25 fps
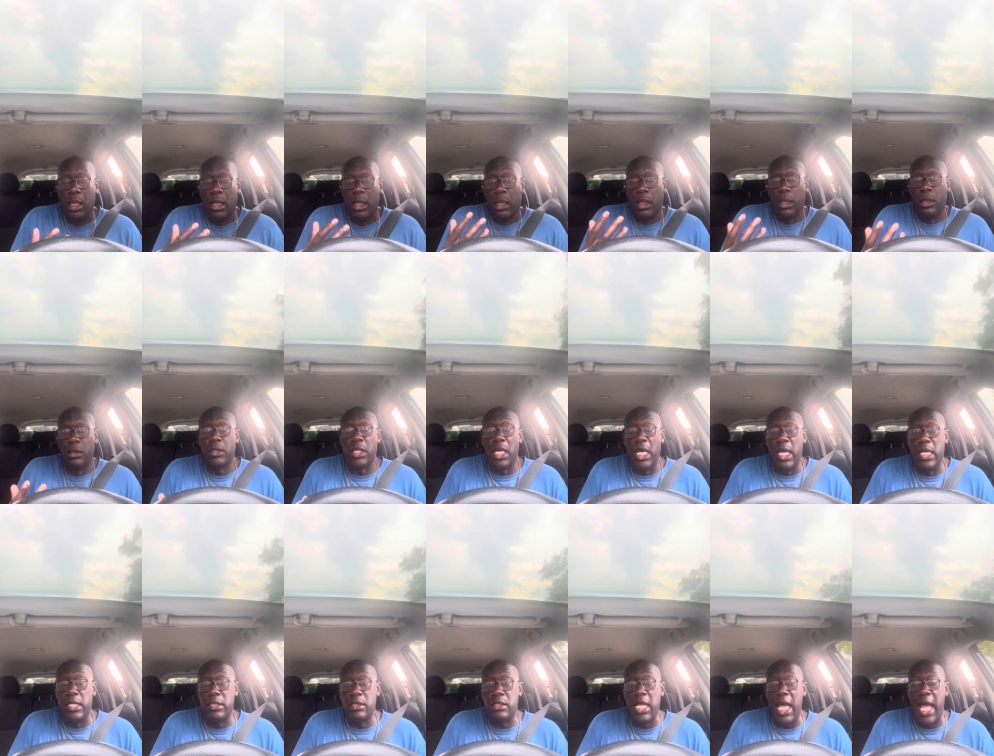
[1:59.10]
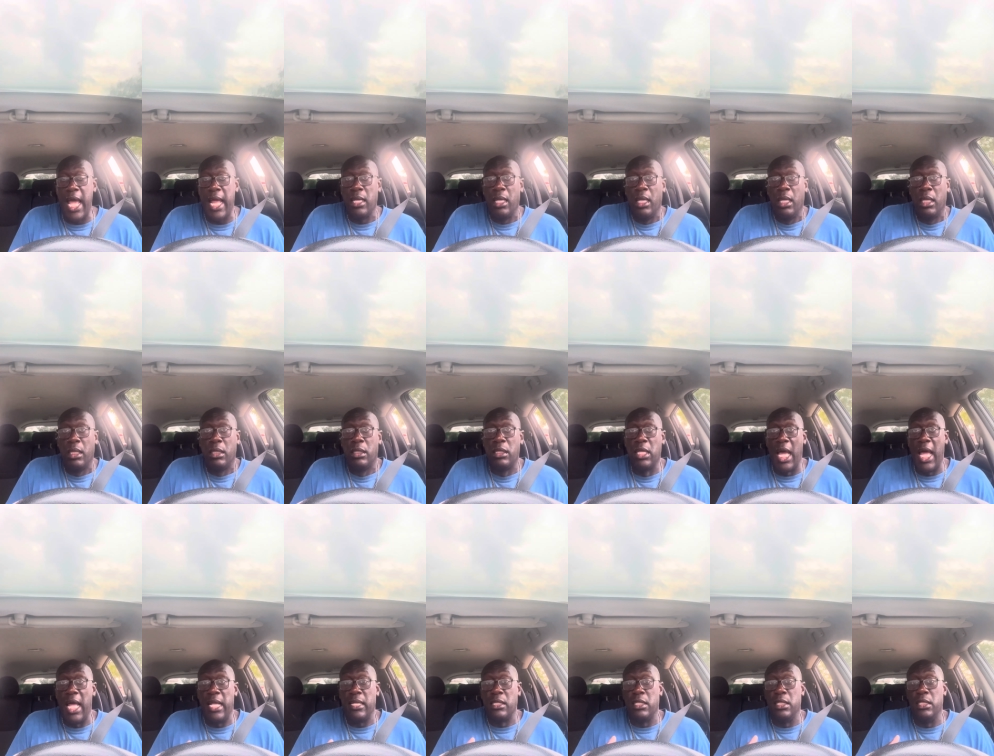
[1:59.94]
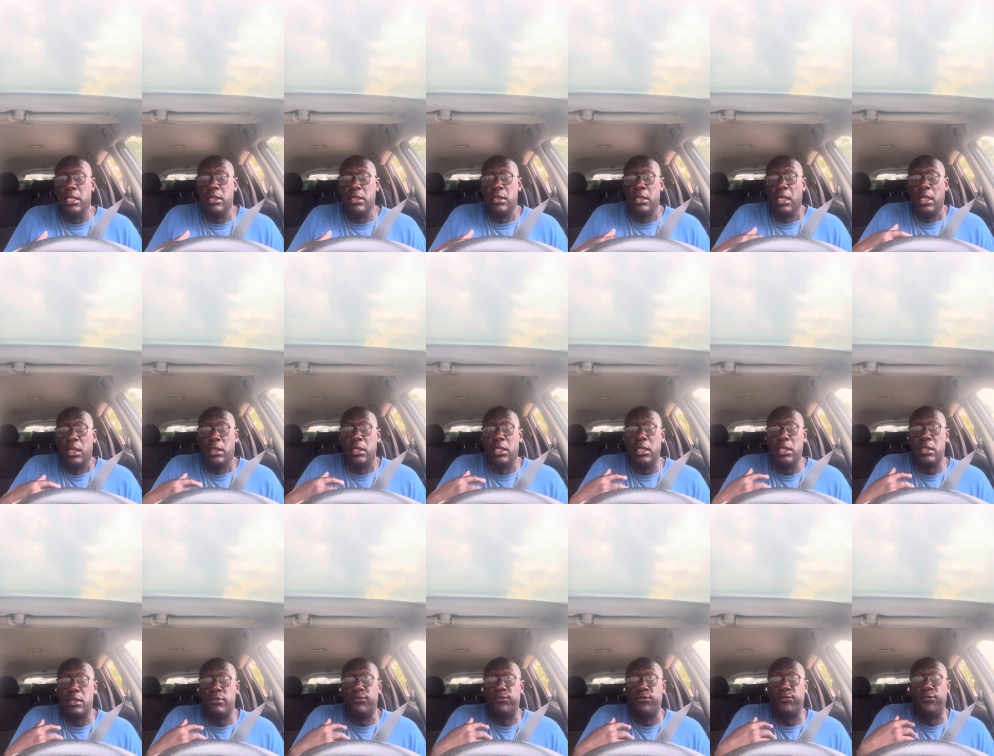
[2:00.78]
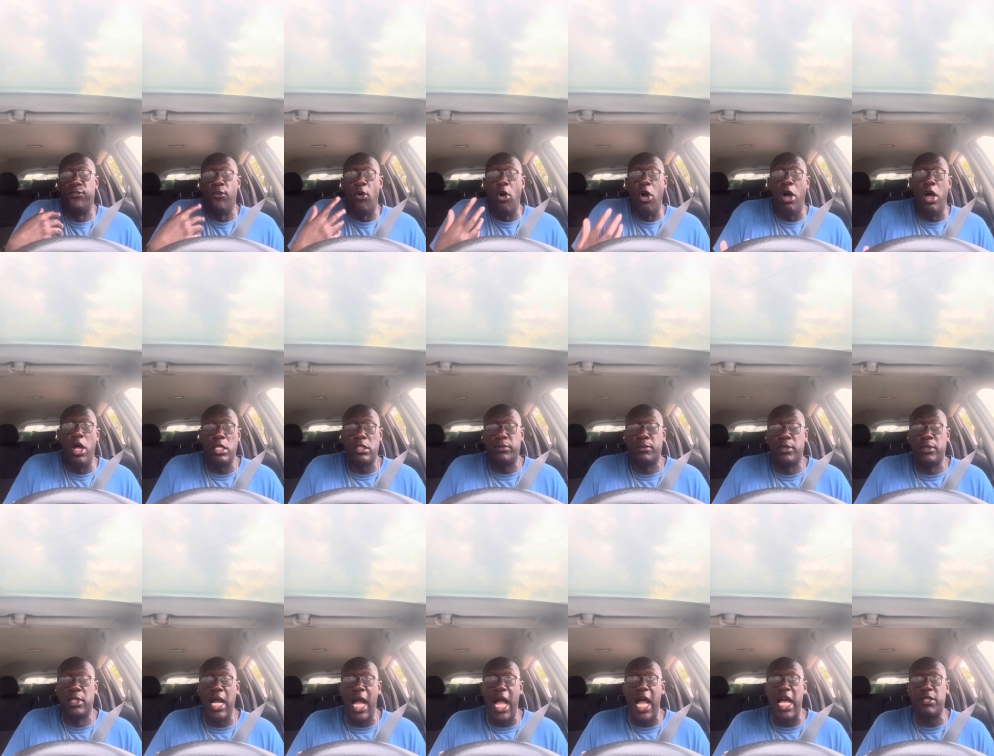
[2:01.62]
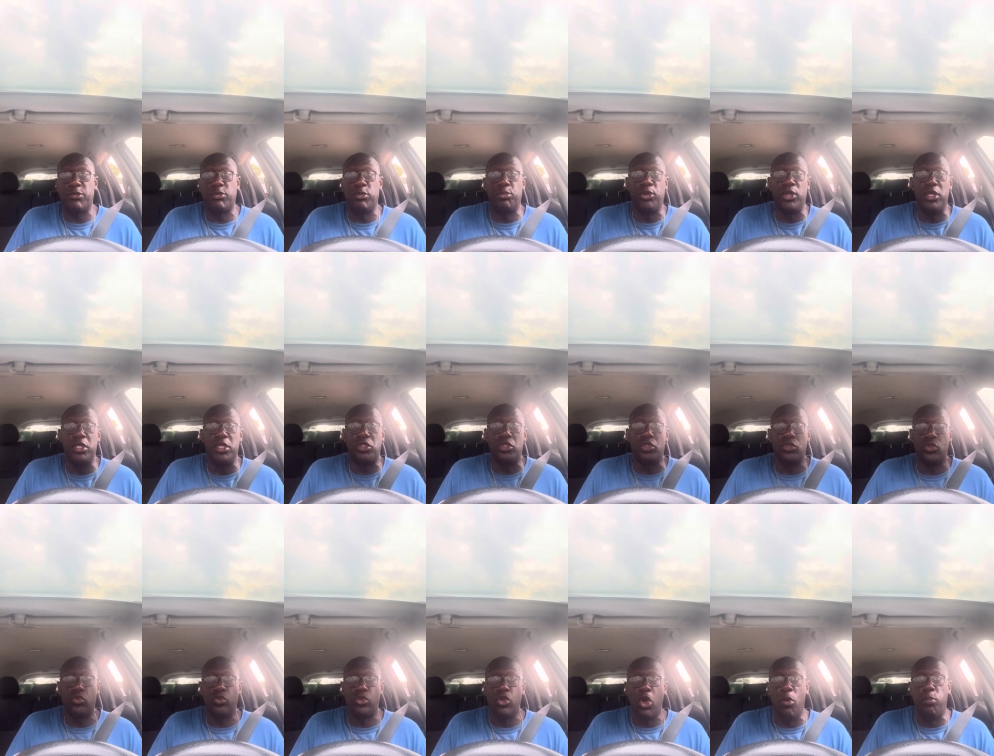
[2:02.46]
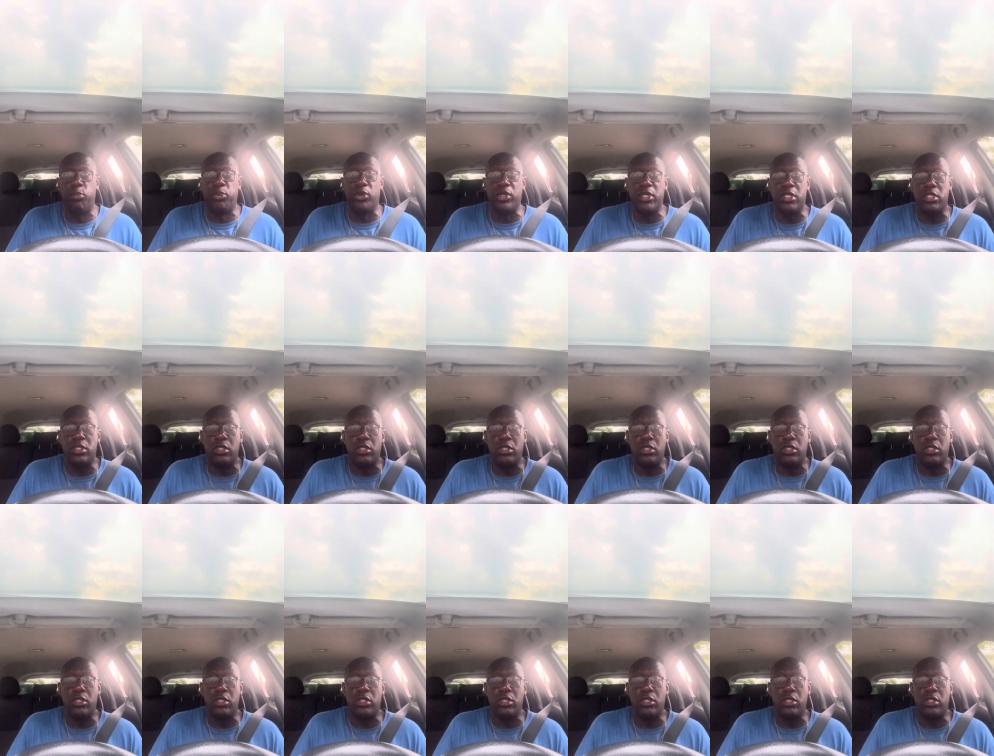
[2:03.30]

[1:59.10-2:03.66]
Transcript: he says that that these these false gospel preachers who don't preach